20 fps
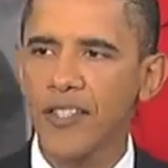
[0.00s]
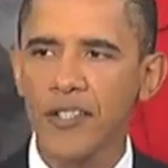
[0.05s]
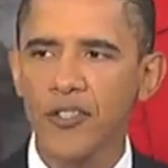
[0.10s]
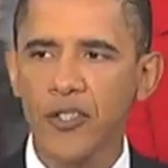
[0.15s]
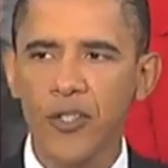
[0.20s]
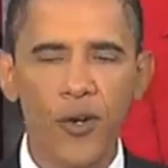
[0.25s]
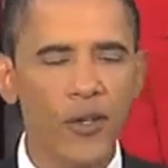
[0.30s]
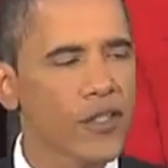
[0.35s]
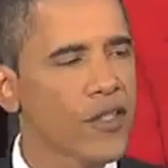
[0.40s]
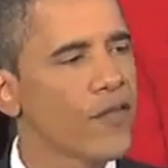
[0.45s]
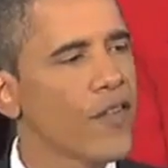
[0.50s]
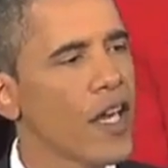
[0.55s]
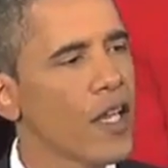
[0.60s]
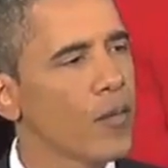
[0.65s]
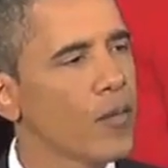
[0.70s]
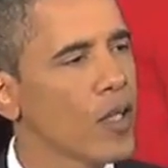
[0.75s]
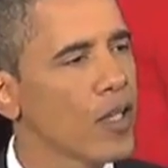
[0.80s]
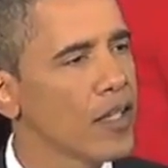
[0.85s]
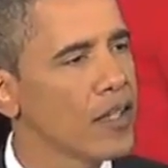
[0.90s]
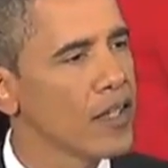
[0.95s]
insurance
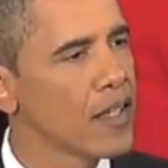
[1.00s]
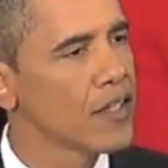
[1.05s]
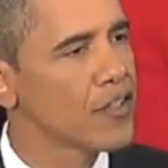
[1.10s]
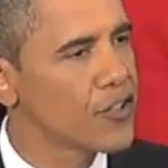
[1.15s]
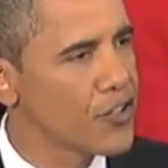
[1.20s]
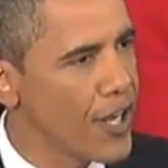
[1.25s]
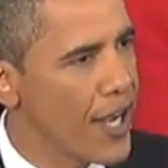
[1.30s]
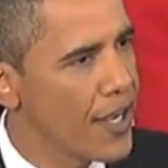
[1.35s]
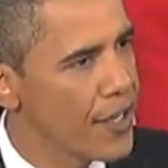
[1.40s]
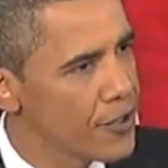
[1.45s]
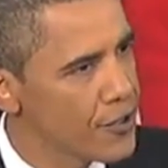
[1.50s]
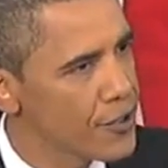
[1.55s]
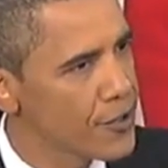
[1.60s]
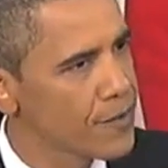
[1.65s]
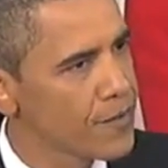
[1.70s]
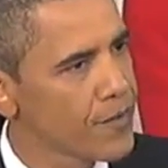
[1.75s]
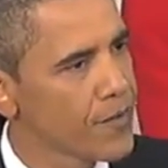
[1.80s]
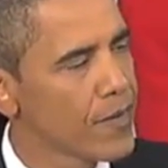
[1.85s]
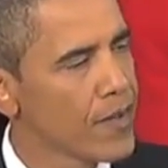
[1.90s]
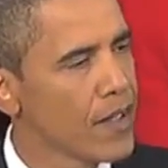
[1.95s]
available in the exchange,
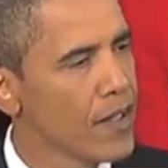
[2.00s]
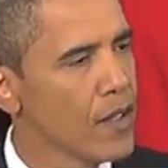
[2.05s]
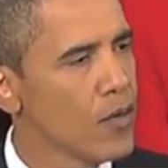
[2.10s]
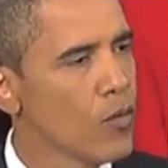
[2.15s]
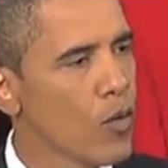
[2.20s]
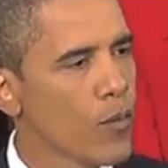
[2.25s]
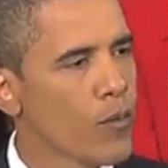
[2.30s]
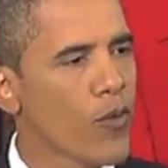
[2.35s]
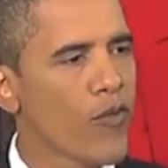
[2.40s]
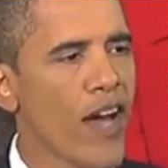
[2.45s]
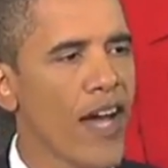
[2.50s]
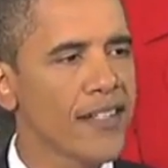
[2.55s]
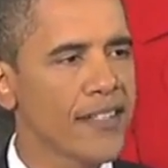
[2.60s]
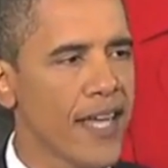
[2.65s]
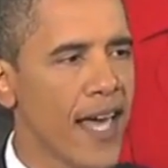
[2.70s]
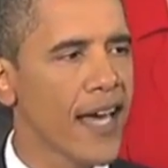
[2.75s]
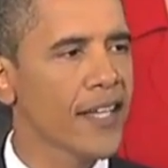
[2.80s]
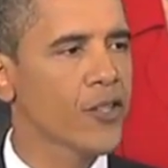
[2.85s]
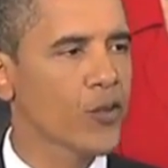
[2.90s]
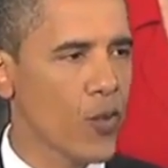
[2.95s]
we'll provide
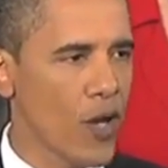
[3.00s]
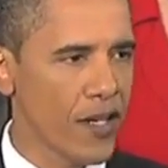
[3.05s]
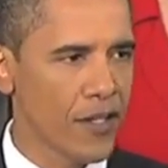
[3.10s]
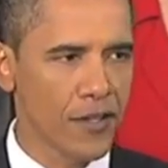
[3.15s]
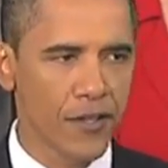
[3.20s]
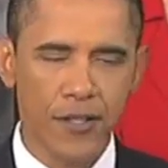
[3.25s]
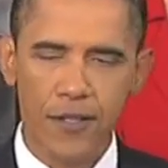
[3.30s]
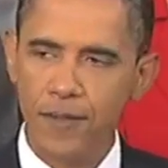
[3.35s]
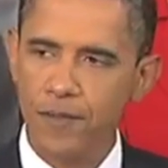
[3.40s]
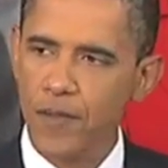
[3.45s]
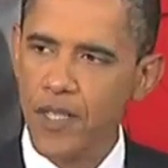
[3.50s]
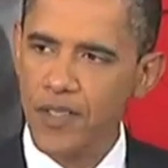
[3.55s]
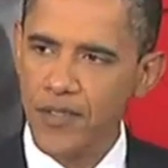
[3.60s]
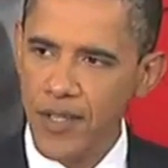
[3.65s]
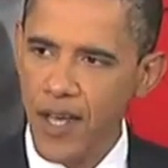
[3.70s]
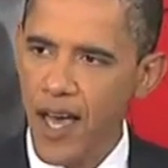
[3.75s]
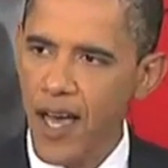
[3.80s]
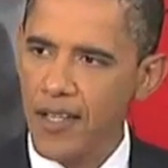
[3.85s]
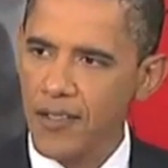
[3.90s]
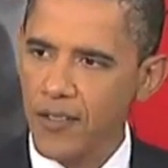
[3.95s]
tax credits, the
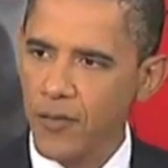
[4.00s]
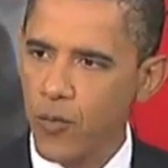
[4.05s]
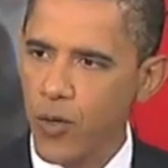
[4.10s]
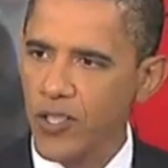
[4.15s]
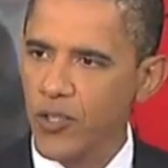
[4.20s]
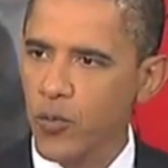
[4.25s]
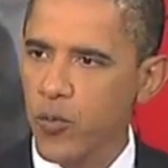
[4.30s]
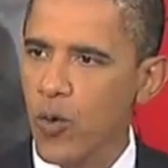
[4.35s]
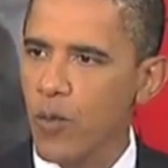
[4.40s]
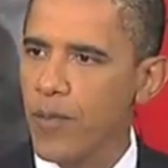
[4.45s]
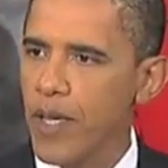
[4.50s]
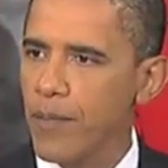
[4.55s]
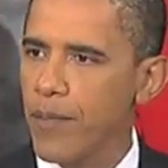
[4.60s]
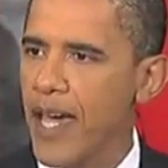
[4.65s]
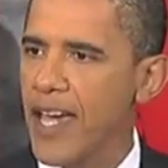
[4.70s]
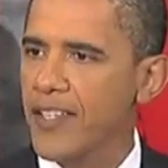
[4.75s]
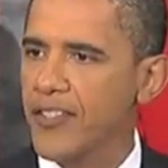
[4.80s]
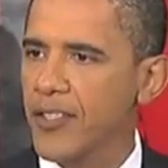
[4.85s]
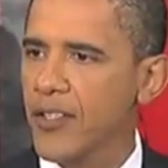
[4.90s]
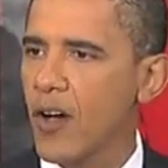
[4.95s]
size of which will be
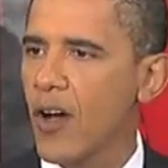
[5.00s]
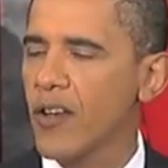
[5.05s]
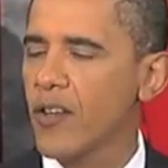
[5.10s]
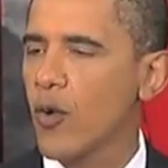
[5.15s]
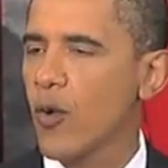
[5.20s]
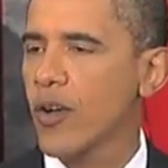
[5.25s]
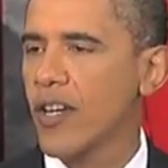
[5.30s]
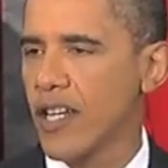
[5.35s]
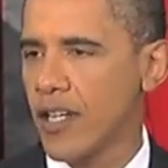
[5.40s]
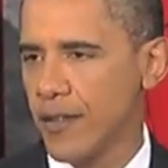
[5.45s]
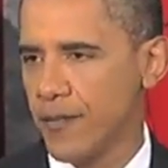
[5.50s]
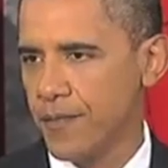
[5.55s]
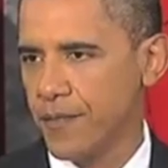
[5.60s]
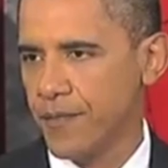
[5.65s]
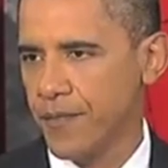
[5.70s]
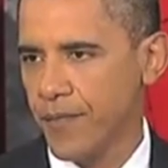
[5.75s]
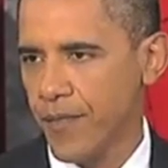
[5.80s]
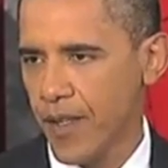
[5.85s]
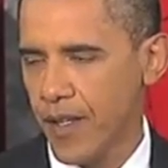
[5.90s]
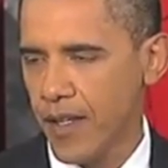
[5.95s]
based on your need.
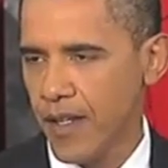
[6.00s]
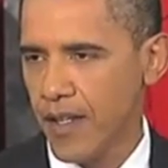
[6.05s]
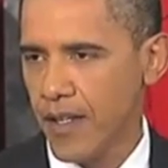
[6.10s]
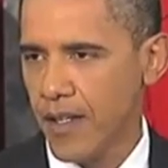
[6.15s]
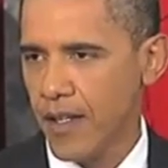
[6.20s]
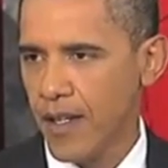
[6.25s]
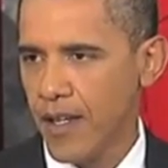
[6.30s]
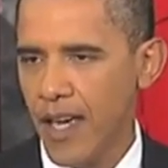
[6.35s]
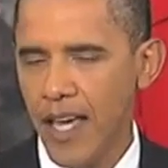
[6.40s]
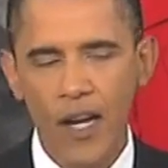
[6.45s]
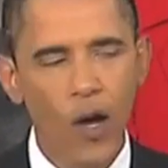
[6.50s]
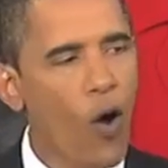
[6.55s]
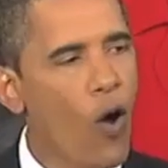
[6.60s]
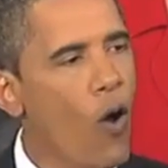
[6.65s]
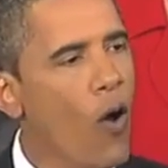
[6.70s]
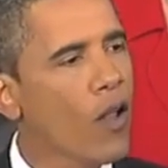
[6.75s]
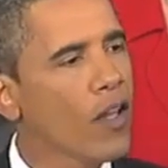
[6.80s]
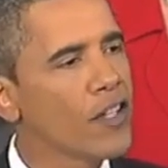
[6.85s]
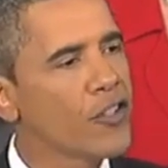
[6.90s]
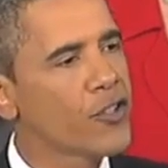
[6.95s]
And
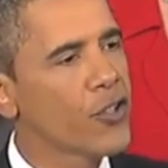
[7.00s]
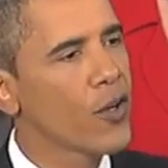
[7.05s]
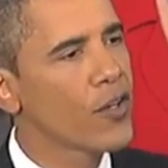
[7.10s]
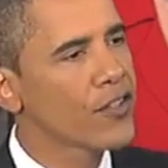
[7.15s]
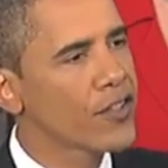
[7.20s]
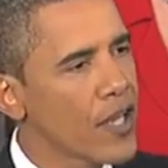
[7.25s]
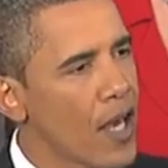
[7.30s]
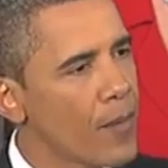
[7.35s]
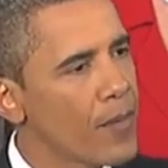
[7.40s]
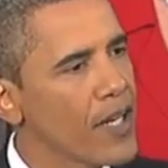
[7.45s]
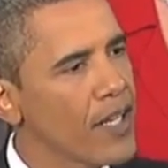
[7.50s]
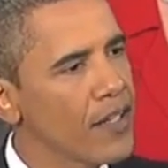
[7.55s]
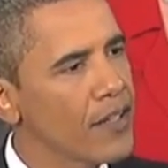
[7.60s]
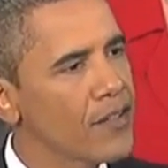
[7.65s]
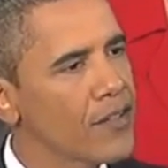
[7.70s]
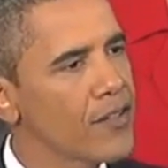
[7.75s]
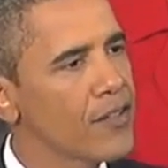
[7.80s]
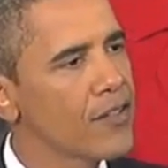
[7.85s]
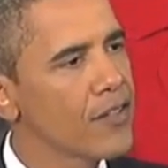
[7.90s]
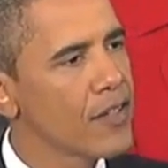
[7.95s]
all insurance
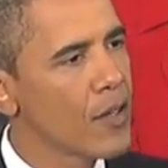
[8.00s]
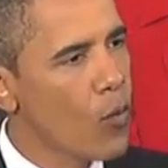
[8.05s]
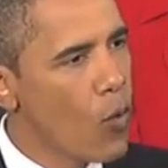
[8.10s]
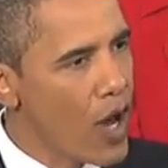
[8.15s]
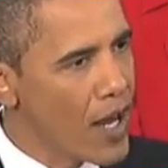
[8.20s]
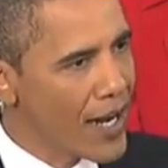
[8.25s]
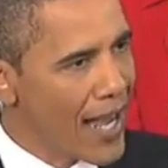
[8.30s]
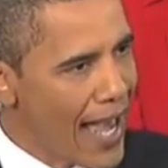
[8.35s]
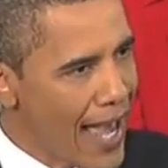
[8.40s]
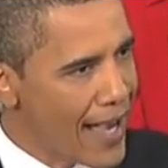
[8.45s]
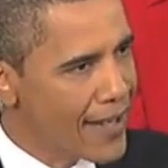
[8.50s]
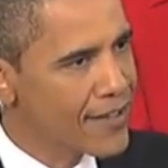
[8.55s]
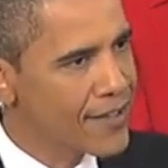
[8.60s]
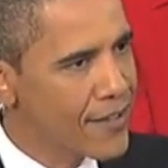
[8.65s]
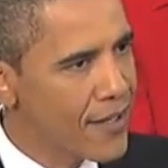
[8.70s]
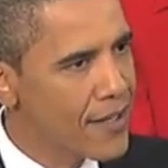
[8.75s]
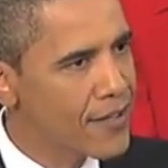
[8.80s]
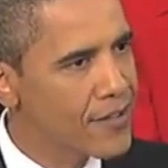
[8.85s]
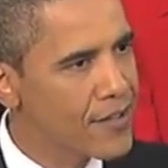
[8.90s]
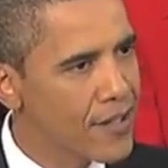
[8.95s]
companies that want
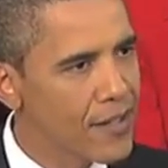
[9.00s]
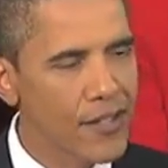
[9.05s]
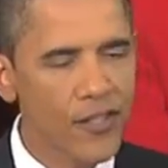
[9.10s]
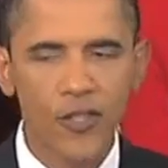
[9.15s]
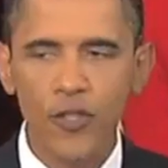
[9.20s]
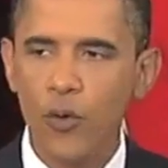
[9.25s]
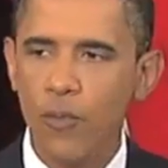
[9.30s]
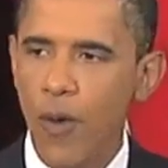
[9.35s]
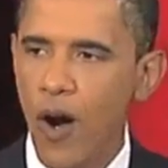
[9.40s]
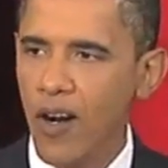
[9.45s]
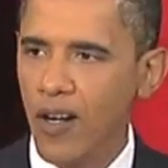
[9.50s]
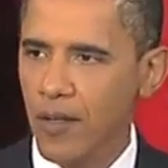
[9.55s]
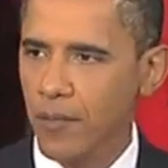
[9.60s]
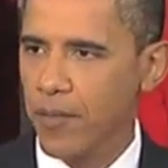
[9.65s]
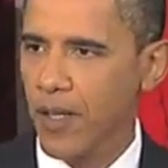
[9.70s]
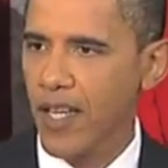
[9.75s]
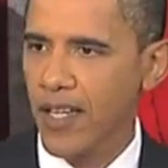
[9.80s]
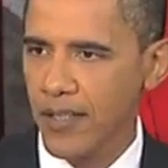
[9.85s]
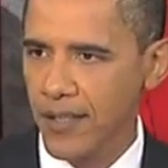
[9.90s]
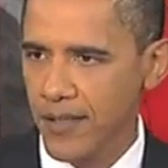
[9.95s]
access to this new
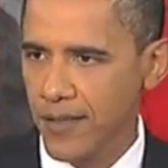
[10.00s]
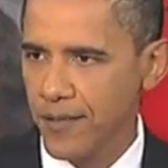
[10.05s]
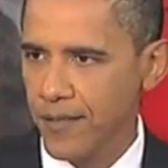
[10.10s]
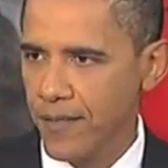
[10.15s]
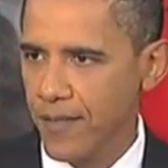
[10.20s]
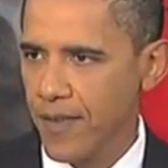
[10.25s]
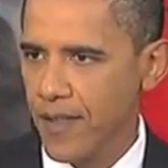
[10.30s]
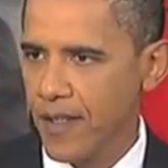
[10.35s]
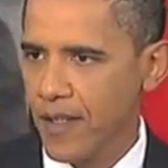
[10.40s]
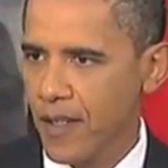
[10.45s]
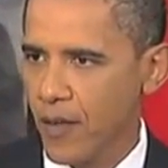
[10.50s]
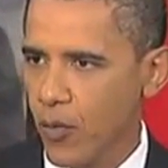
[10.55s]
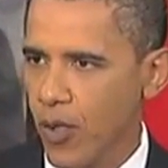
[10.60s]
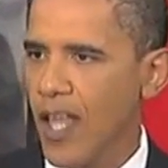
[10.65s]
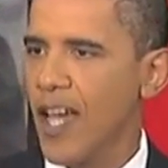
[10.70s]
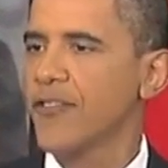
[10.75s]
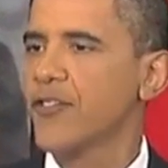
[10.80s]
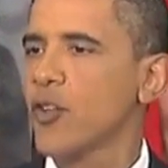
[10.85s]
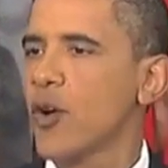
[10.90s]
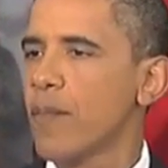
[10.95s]
marketplace will
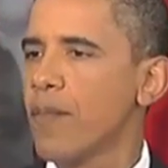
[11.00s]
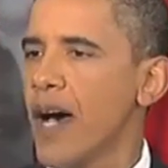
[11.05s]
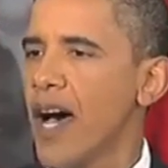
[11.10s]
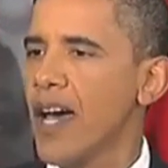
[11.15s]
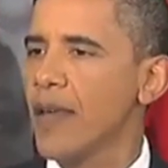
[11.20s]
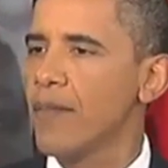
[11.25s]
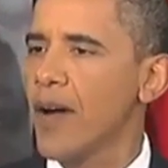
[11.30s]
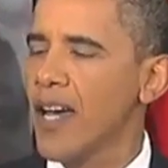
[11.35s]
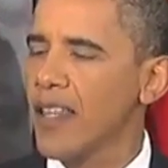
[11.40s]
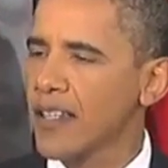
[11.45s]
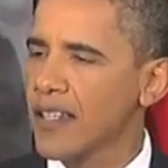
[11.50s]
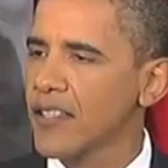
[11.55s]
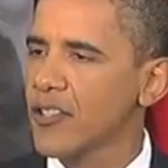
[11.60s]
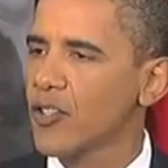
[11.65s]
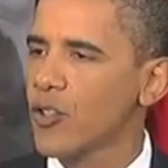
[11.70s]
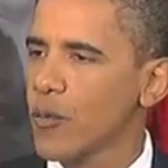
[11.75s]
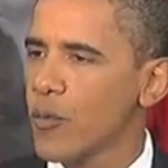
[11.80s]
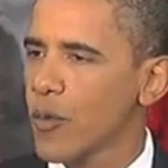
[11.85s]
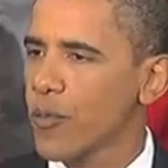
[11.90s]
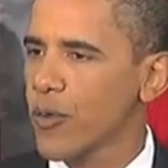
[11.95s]
have to abide by the
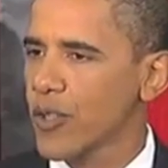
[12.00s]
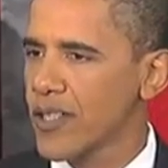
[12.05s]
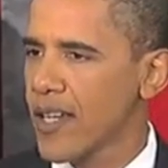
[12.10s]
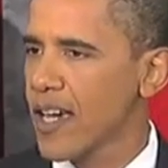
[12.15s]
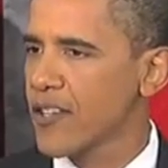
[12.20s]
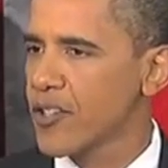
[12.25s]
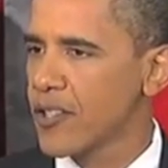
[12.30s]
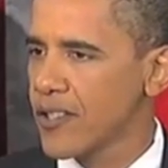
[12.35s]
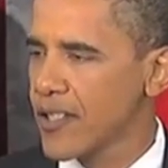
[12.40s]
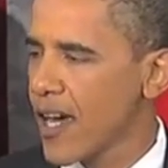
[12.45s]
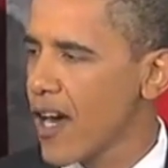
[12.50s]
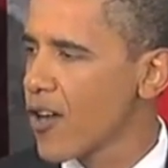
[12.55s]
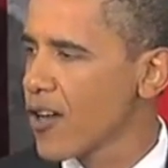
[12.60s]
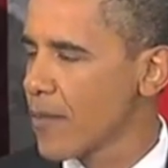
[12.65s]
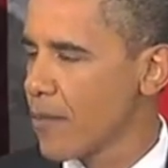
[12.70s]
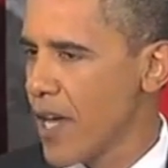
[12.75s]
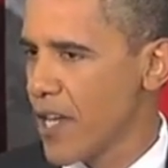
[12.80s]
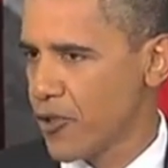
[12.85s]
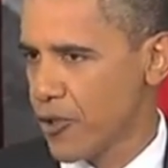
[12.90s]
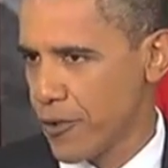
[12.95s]
consumer protections I already
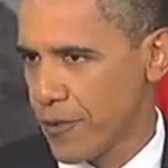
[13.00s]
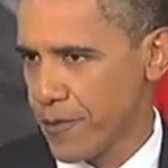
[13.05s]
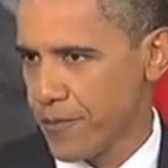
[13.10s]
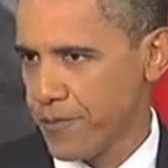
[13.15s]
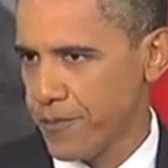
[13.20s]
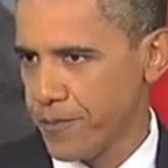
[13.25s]
mentioned.